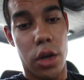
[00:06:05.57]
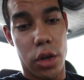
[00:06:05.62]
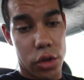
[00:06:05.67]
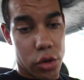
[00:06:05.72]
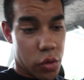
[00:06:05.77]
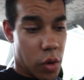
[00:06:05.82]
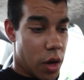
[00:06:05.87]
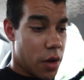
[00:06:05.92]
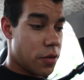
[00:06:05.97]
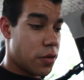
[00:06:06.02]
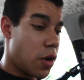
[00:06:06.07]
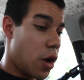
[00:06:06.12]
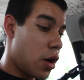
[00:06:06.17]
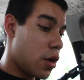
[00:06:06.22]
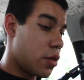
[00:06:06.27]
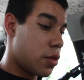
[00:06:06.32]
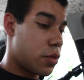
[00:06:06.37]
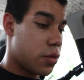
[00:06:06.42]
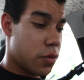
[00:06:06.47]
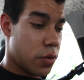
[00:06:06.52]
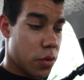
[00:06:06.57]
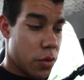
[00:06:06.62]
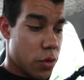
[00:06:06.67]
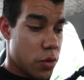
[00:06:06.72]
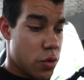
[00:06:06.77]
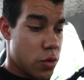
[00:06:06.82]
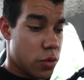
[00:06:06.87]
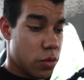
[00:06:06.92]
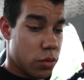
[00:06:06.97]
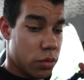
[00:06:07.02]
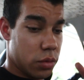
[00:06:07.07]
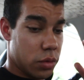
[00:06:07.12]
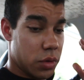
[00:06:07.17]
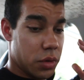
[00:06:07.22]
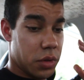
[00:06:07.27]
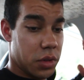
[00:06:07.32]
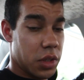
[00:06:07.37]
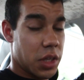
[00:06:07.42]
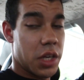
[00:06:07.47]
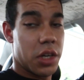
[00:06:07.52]
So I've gone through
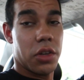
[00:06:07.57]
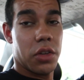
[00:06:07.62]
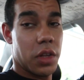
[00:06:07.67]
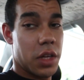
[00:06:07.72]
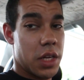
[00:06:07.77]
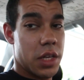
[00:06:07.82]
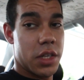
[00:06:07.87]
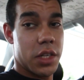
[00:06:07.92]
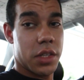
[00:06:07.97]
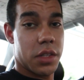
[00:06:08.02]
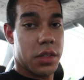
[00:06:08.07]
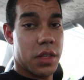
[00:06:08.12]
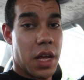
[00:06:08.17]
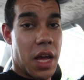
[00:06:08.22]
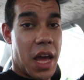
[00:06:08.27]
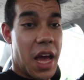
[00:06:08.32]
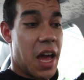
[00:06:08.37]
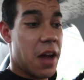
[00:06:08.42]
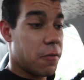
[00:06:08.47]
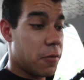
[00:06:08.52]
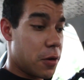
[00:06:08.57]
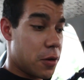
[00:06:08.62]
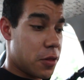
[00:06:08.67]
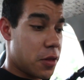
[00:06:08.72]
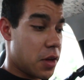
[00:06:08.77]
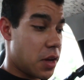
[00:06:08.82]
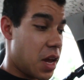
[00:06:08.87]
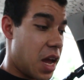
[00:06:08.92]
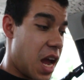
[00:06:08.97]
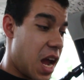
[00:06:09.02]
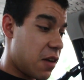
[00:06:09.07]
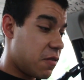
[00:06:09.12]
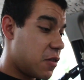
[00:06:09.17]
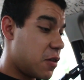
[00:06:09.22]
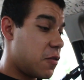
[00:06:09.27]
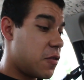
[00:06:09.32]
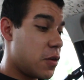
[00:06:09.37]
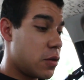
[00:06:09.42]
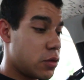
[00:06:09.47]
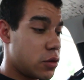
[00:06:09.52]
literally just everything.
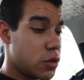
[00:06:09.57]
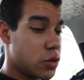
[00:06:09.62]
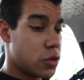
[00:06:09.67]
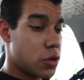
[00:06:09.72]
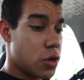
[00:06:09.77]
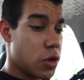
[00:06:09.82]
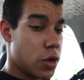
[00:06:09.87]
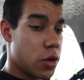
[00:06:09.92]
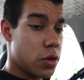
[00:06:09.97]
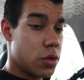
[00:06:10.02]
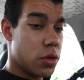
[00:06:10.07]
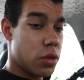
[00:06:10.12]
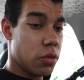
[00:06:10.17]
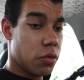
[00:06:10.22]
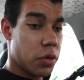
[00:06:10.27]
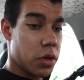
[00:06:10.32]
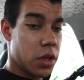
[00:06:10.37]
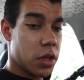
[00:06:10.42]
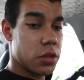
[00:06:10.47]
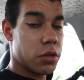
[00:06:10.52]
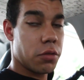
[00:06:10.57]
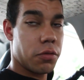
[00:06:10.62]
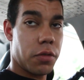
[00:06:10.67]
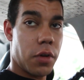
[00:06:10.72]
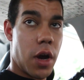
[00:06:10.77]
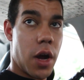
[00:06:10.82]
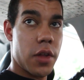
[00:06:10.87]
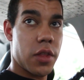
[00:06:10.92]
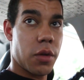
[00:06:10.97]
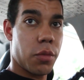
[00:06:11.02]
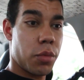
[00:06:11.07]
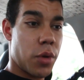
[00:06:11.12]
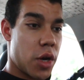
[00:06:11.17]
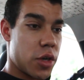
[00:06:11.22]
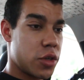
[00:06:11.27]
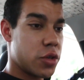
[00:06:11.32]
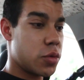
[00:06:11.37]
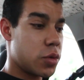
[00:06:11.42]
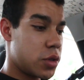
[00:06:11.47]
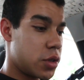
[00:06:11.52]
Every fuse is good. The relays are fine. The
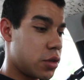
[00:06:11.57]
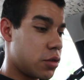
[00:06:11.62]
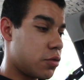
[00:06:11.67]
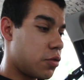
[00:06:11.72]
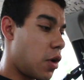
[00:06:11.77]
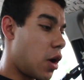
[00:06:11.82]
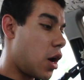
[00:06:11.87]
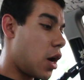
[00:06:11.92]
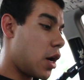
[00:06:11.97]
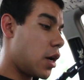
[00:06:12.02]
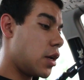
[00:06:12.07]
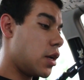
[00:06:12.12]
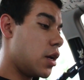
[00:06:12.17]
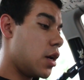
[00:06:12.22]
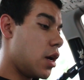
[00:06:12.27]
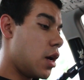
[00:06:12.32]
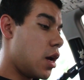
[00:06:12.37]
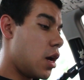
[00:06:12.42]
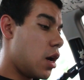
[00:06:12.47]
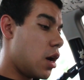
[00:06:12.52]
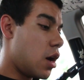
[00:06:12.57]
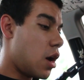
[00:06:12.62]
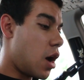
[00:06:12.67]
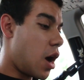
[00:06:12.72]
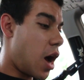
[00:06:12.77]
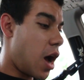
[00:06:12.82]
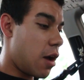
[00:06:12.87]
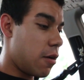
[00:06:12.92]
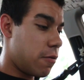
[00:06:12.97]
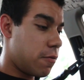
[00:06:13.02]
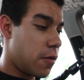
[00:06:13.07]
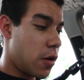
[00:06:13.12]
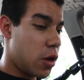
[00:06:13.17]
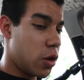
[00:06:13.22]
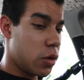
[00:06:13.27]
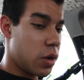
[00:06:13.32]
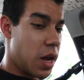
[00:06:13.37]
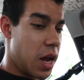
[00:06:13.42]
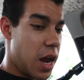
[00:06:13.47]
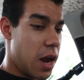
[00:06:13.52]
pressure switch is fine. I
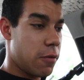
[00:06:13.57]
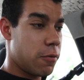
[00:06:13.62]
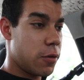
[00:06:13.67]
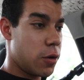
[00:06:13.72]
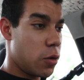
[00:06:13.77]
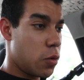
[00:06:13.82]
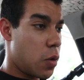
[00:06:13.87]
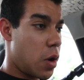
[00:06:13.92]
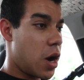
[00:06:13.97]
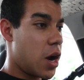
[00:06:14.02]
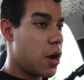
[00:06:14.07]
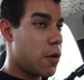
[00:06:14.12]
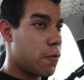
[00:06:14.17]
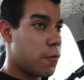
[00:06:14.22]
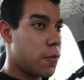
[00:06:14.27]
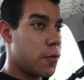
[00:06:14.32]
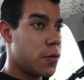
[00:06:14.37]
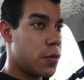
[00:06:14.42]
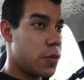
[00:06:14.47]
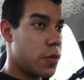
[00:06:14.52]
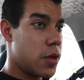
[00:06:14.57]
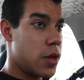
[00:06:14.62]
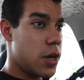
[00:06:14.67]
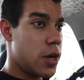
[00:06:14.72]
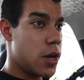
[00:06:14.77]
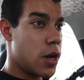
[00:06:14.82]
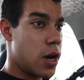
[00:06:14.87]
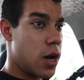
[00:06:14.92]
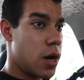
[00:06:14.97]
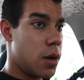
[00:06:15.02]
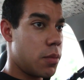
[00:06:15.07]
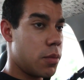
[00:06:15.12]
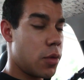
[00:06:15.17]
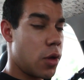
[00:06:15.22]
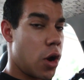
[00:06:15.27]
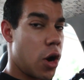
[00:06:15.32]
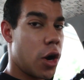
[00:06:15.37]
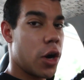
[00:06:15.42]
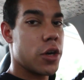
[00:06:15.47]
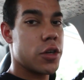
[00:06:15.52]
followed every wire from the
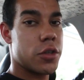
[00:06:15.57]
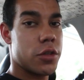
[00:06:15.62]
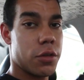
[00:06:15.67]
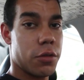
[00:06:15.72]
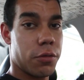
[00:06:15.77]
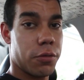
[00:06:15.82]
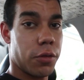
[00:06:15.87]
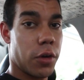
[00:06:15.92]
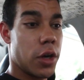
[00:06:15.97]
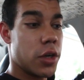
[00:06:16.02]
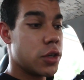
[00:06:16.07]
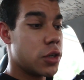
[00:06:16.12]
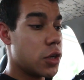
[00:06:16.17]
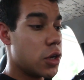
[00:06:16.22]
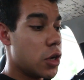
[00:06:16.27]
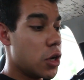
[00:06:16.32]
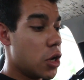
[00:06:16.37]
harness to the front